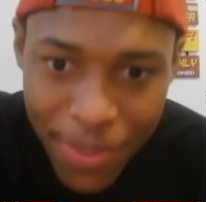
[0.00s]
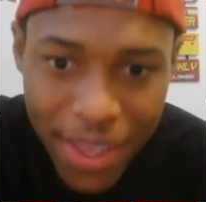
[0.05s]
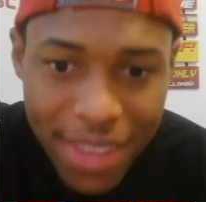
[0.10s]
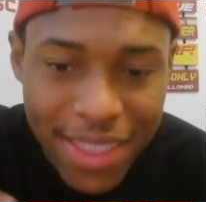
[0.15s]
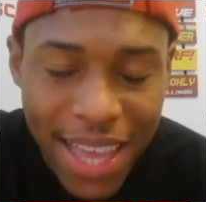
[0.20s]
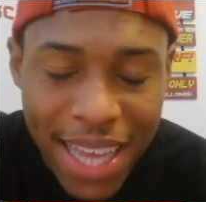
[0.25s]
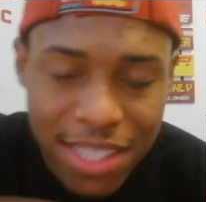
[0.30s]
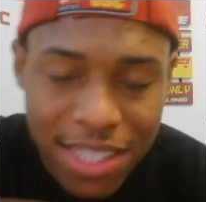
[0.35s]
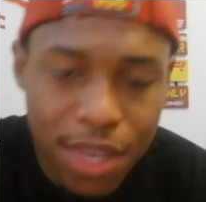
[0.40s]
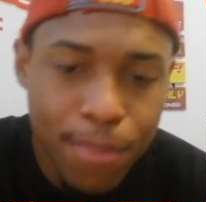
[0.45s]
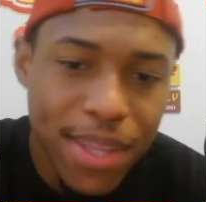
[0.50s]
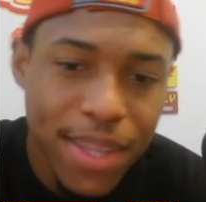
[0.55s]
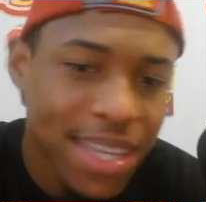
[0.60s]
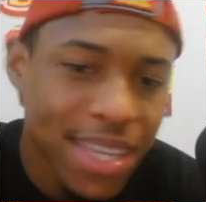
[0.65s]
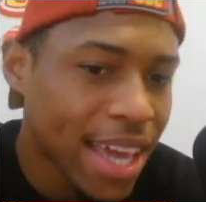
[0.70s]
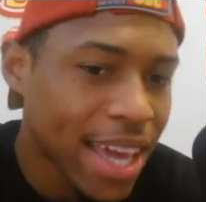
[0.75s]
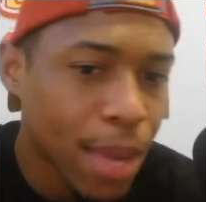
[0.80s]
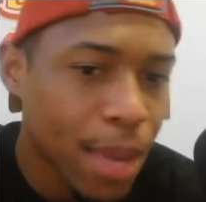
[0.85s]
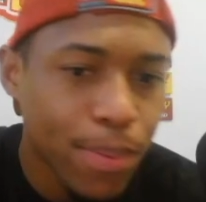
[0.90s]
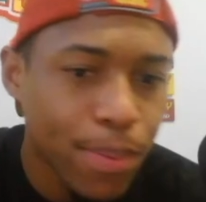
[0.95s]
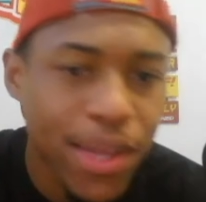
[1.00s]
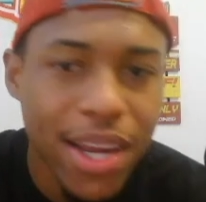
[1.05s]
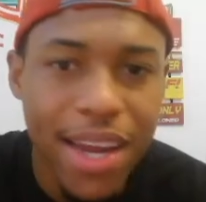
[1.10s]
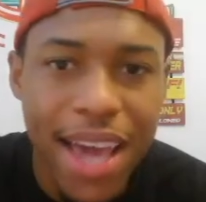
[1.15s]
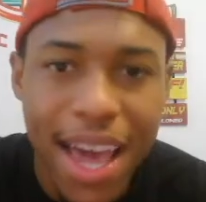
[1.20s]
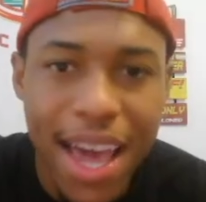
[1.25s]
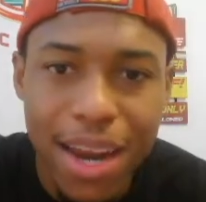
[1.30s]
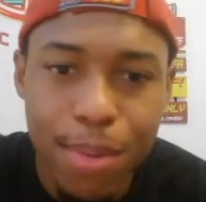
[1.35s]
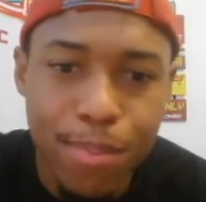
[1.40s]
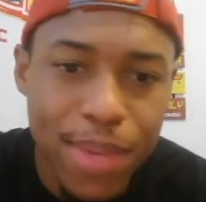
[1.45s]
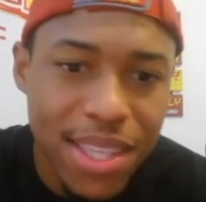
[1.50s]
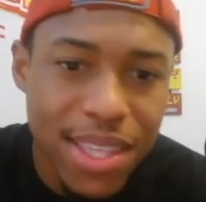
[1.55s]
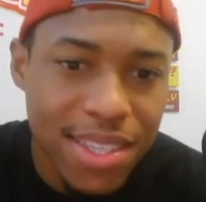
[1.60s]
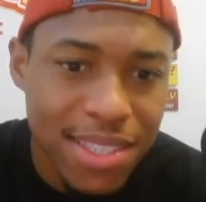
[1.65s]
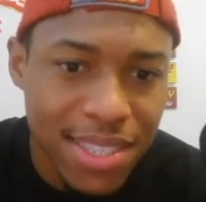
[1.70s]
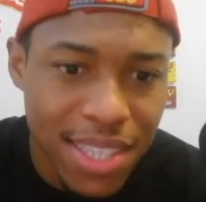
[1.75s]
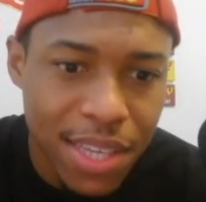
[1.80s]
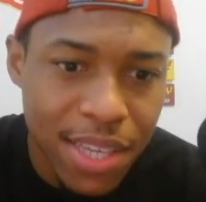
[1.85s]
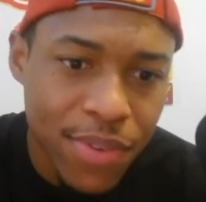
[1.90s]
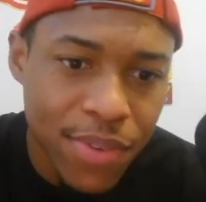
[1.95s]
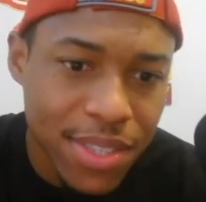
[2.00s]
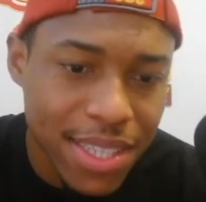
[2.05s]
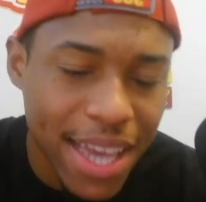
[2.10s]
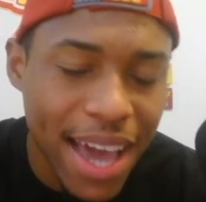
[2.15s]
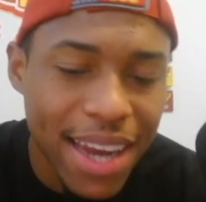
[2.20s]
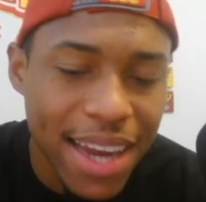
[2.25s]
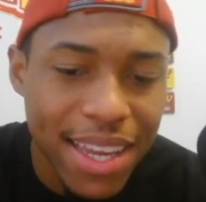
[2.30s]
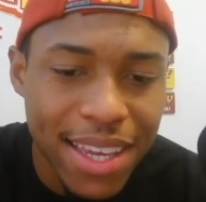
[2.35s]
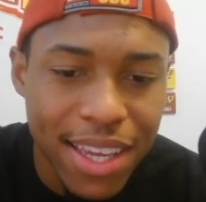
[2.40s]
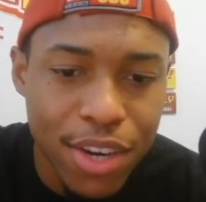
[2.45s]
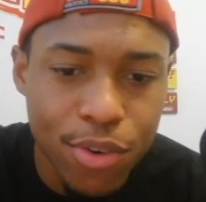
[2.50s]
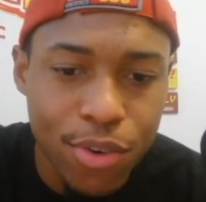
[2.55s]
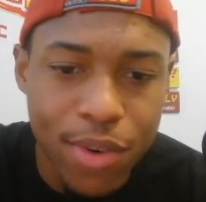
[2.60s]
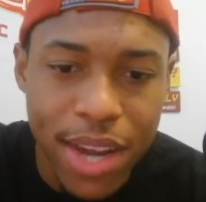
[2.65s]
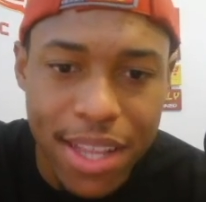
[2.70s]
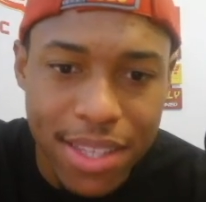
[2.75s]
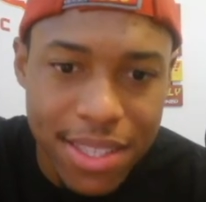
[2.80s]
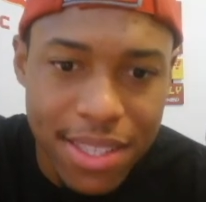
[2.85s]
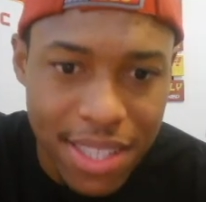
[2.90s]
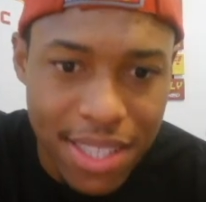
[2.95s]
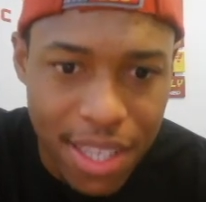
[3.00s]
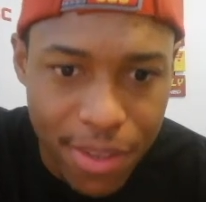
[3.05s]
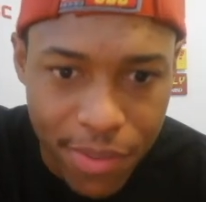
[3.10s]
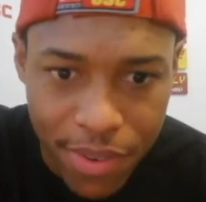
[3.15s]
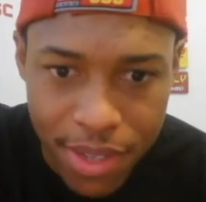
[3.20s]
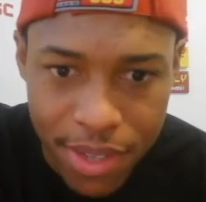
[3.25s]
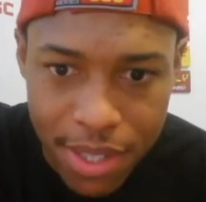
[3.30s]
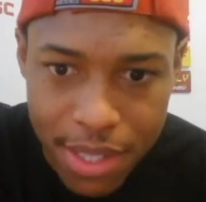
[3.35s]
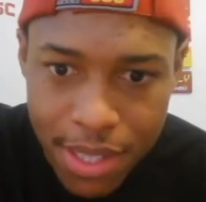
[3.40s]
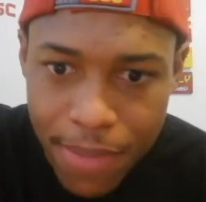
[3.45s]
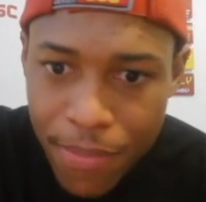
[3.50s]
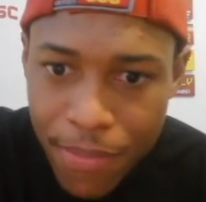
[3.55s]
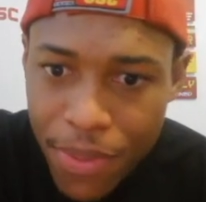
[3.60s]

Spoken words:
that's going to be the game plan on how to beat this defense and how to get around this defense.